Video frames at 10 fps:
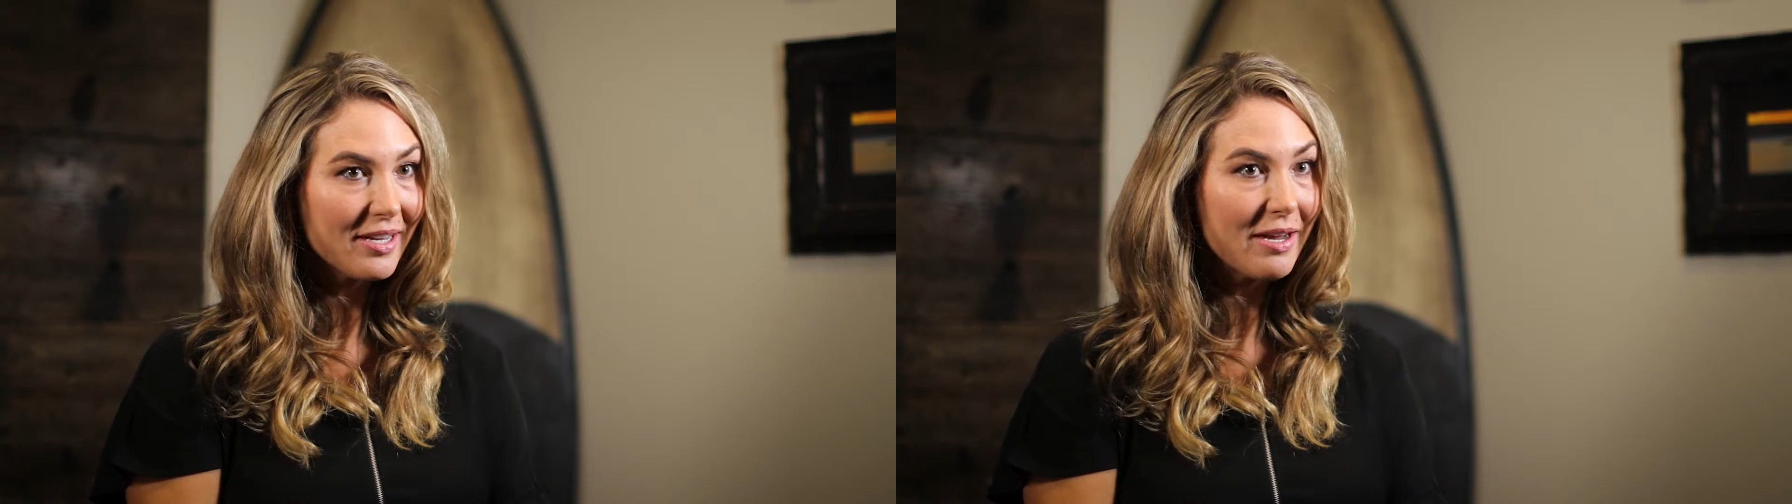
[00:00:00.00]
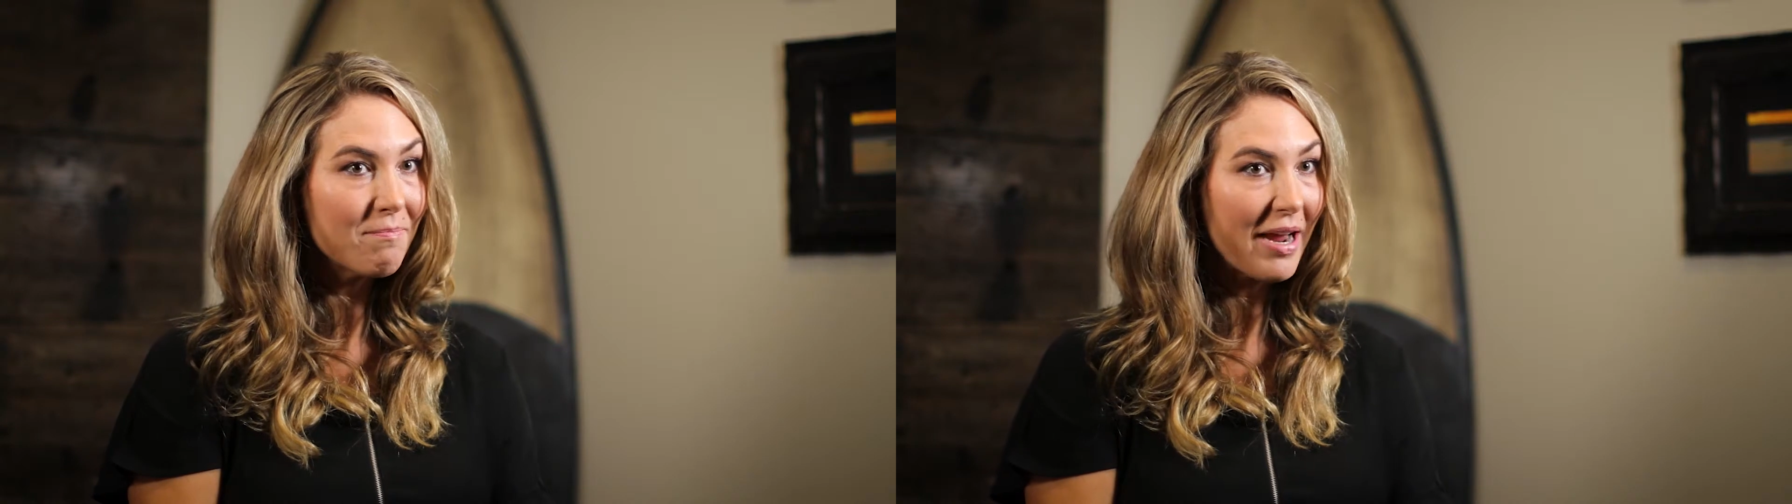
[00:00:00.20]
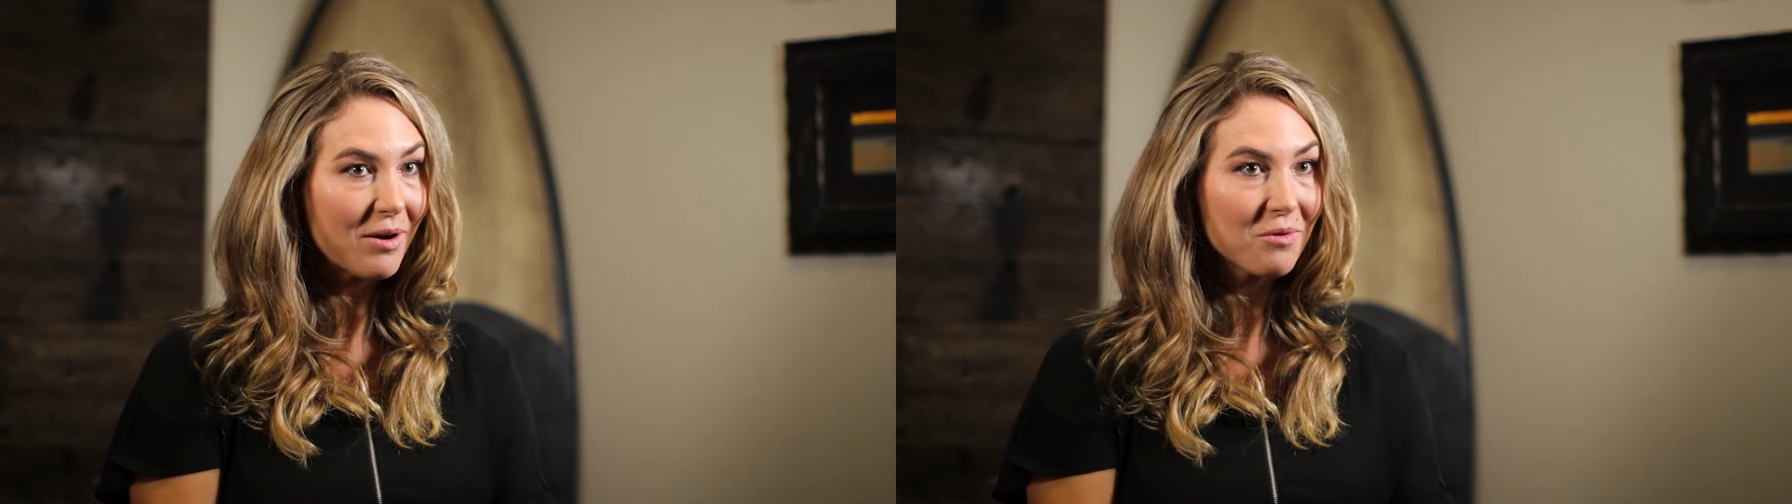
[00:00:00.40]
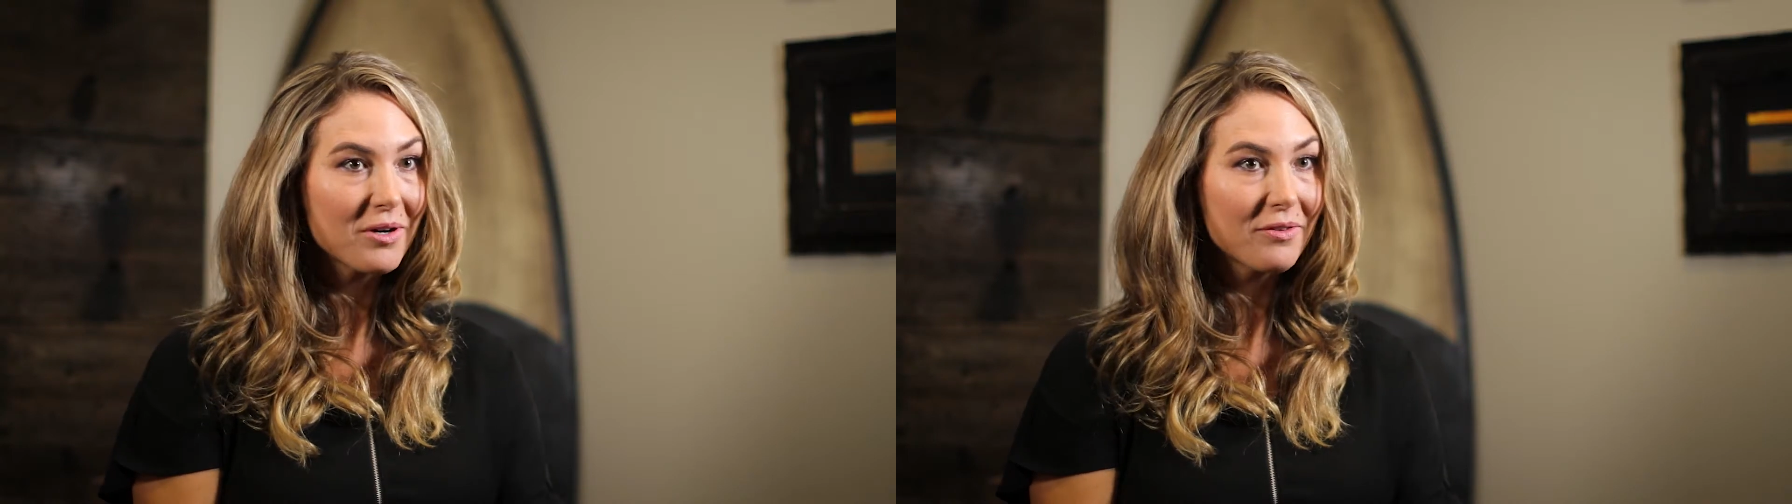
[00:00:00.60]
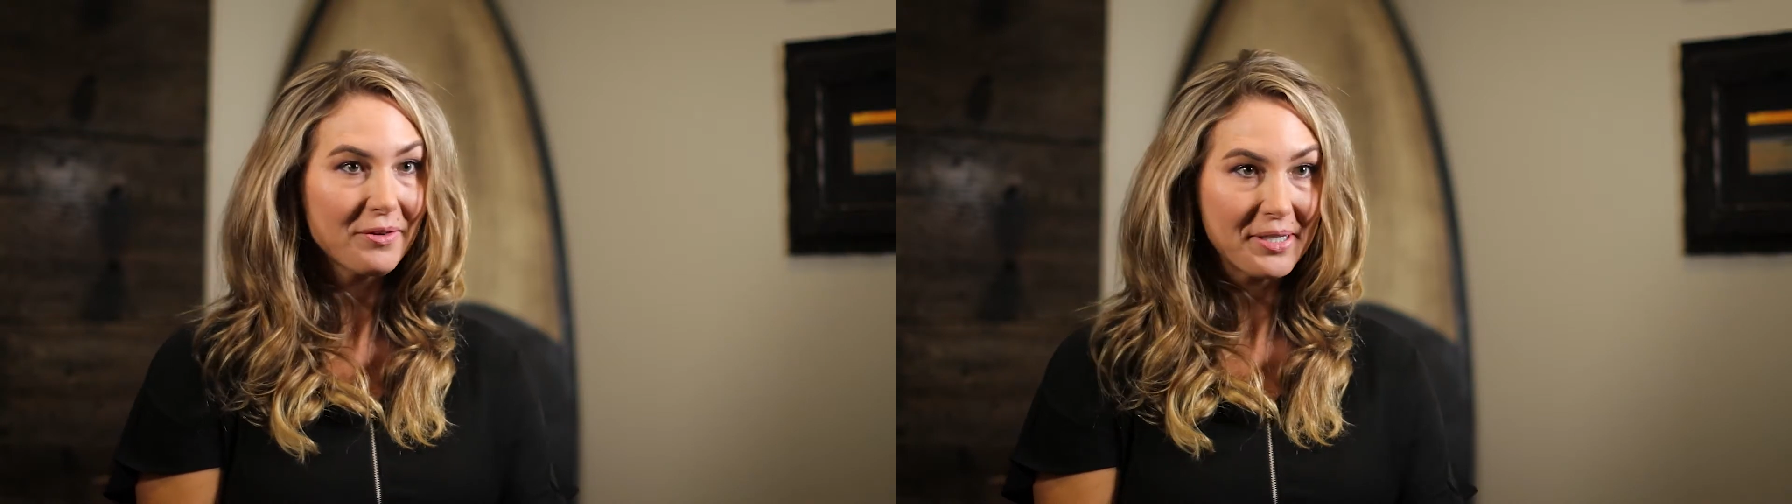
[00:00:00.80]
It might
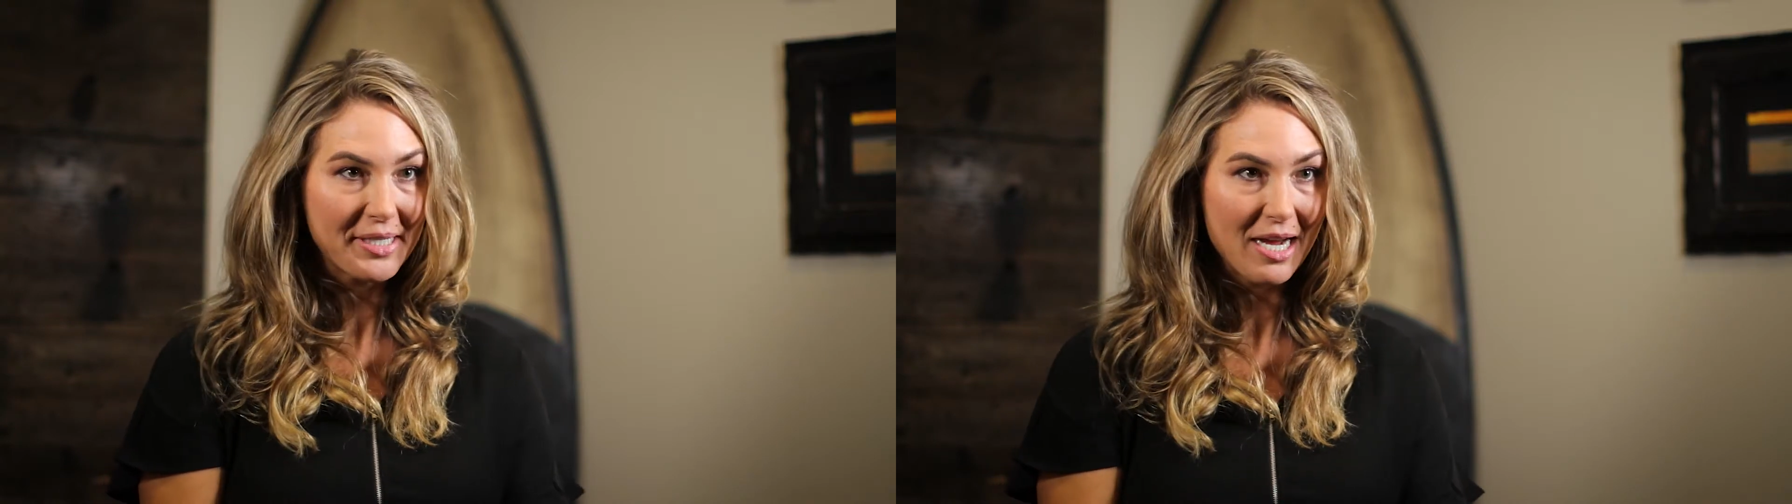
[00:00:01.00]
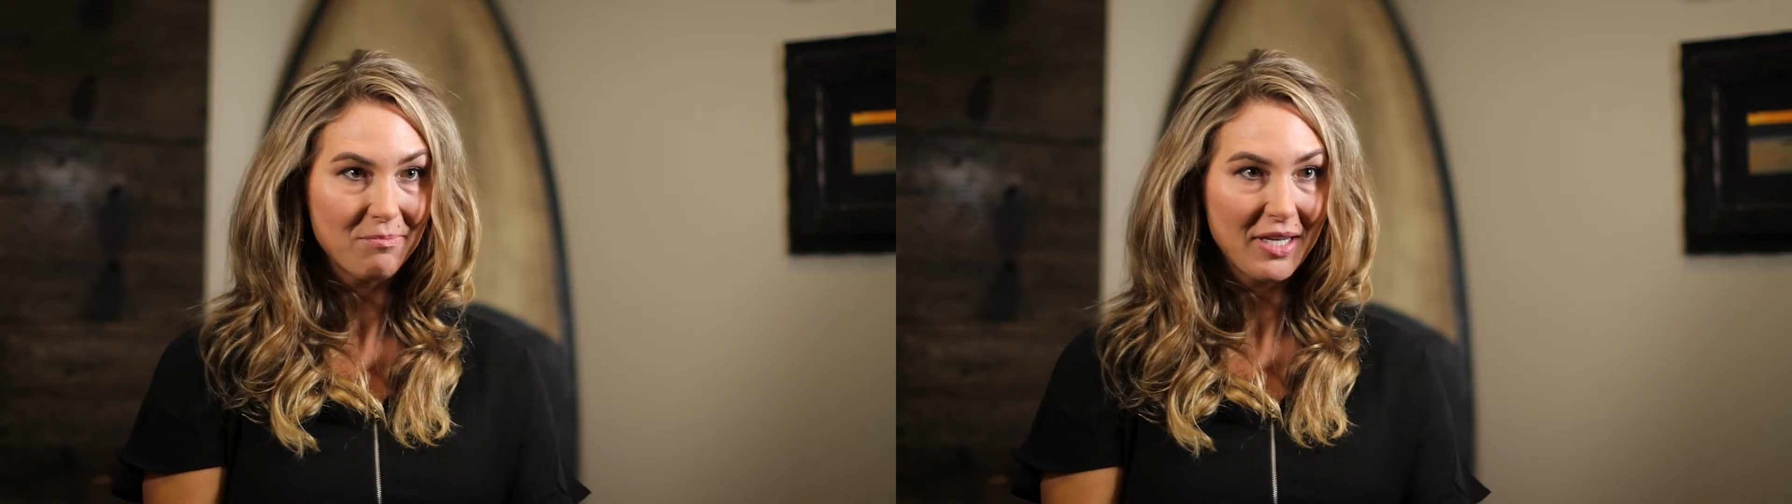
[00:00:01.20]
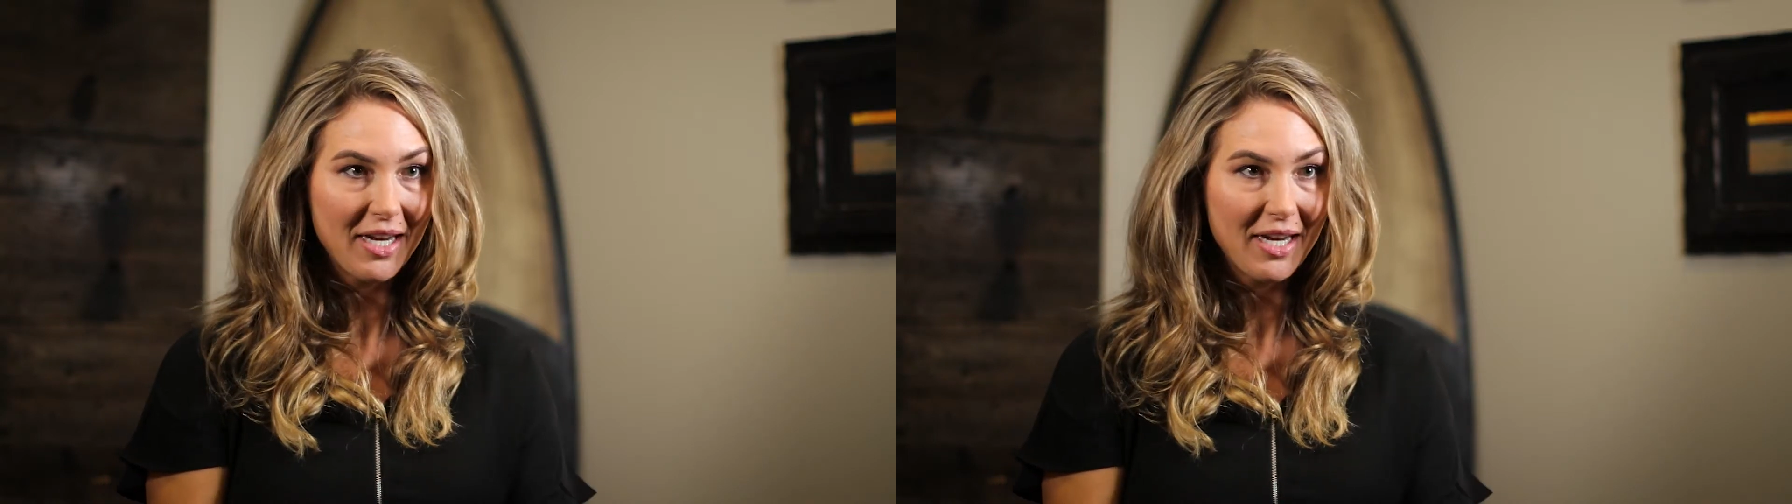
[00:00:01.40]
work for some